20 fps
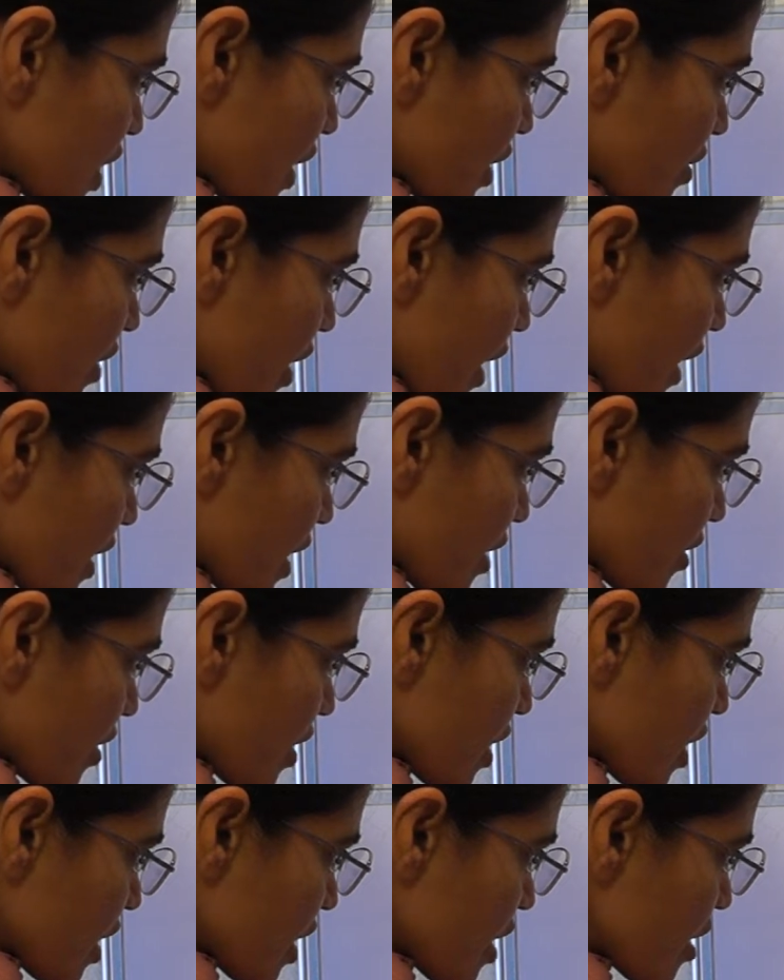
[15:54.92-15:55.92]
area here
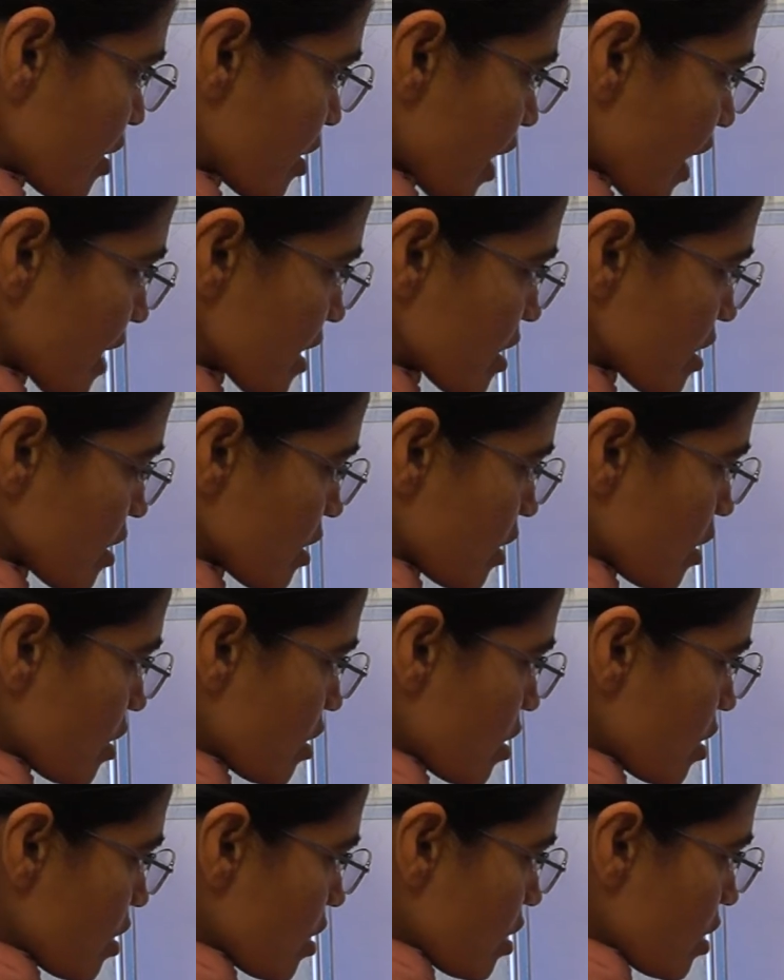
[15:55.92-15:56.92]
and here, right?
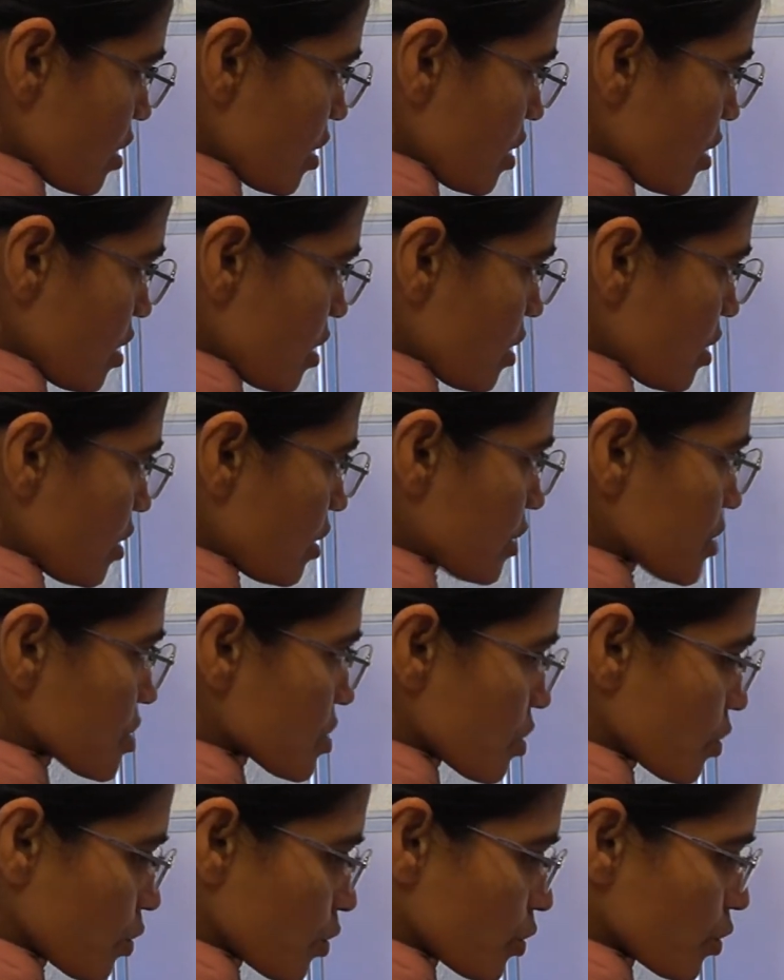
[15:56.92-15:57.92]

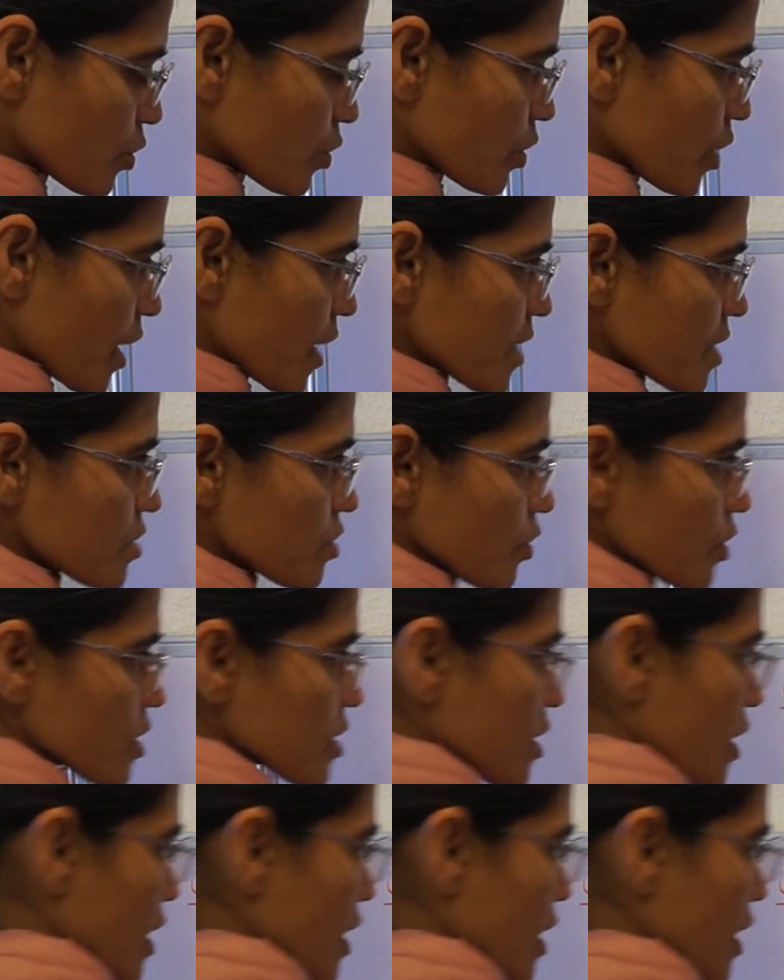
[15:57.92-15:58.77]
So it's